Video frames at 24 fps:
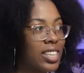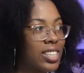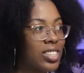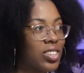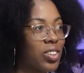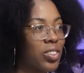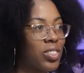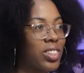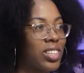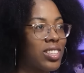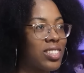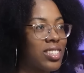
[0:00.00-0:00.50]

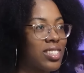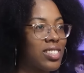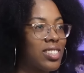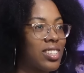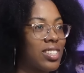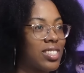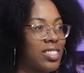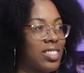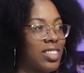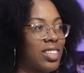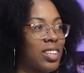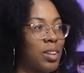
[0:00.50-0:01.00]
so this is
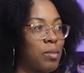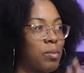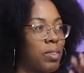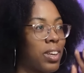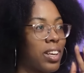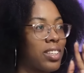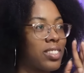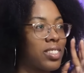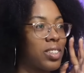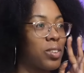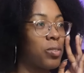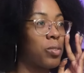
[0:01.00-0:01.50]
the scene I'm
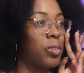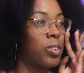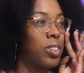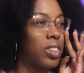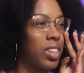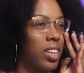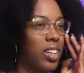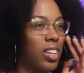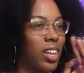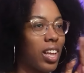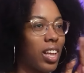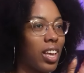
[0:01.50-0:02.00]
guessing where
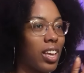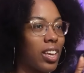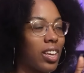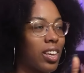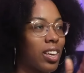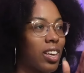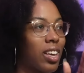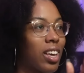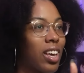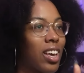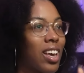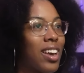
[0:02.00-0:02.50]
they like,